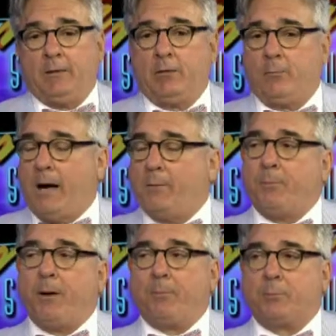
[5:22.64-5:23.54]
little mom and
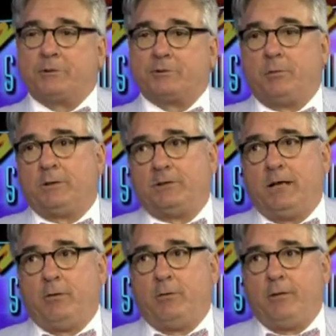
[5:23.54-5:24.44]
pop restaurants
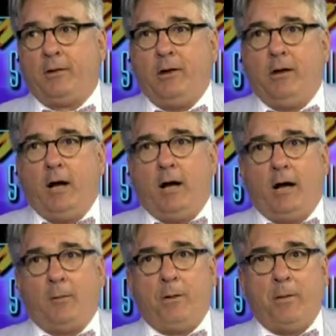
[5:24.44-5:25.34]
now,
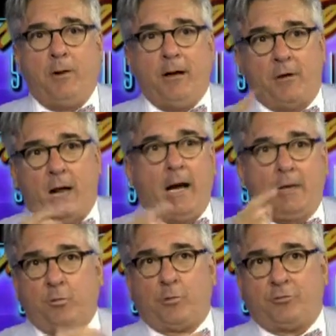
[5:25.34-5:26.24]
uh, people have an eye
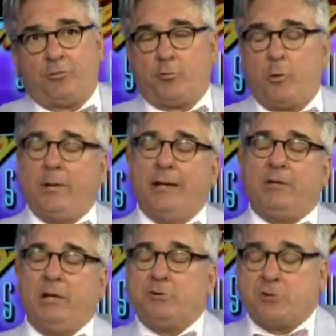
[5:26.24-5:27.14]
towards the strip, and it
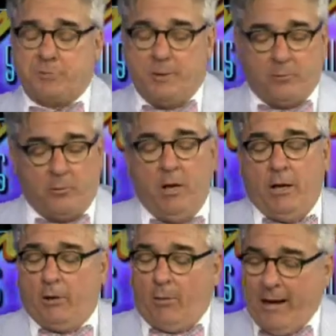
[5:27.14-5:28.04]
teaches people,
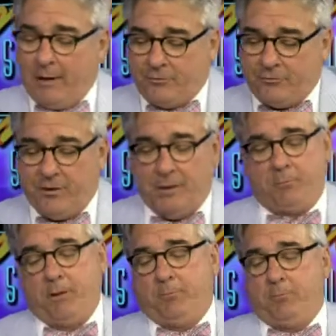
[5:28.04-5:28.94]
you know, how to seat
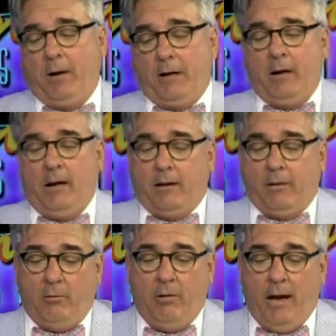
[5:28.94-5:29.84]
people, how you
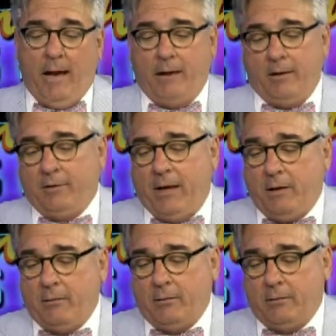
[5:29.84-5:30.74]
know how to how
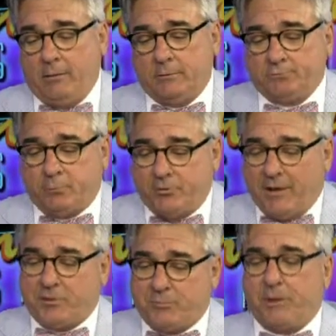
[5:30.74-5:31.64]
to uh,
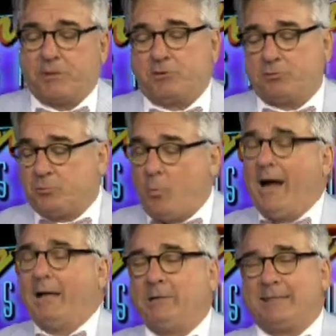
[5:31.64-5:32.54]
present specials,
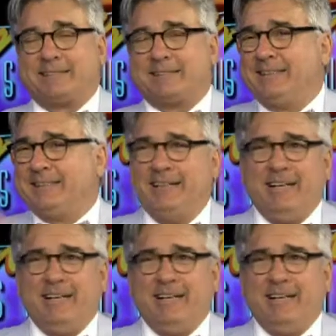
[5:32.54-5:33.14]
wine lists, uh,